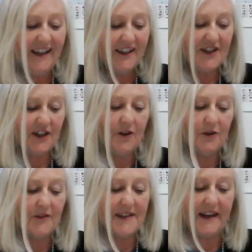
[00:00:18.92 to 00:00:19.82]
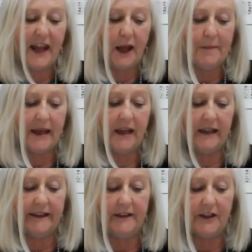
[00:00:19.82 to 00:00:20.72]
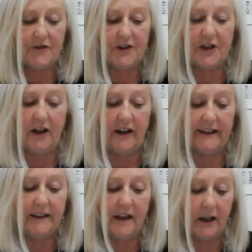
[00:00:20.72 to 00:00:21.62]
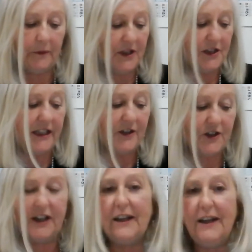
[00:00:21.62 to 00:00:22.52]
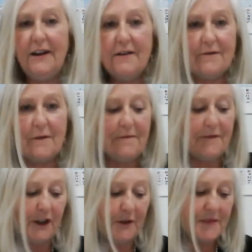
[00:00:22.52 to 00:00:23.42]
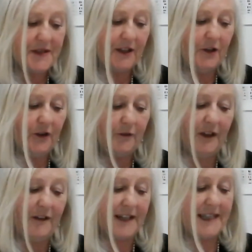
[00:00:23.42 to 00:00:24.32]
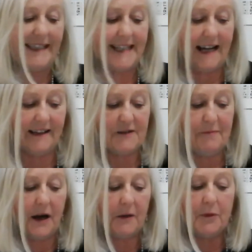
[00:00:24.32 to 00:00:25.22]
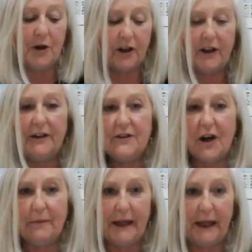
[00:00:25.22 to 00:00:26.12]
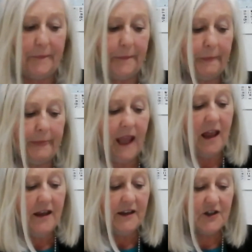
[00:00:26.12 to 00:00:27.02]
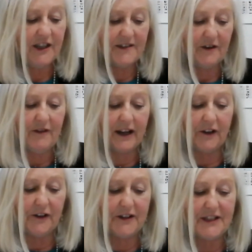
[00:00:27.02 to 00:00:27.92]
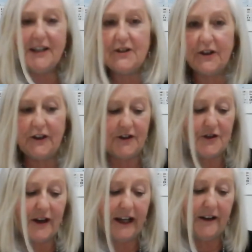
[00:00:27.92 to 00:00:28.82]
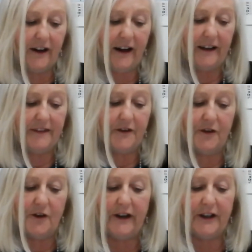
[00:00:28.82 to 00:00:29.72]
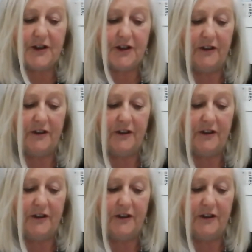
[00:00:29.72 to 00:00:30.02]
She holds an MA in literature and language teaching from Philipps-Universität Marburg, Germany. She's a regular teacher, trainer at the Norwich